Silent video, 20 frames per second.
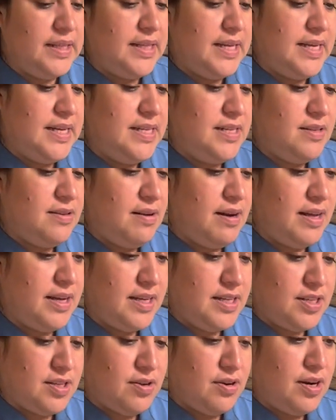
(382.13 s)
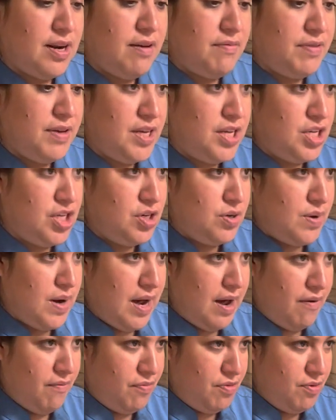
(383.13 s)
the insulin is gonna be in your
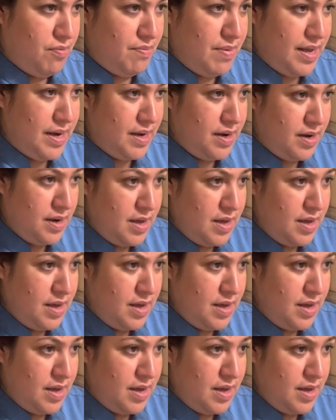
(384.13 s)
abdomen.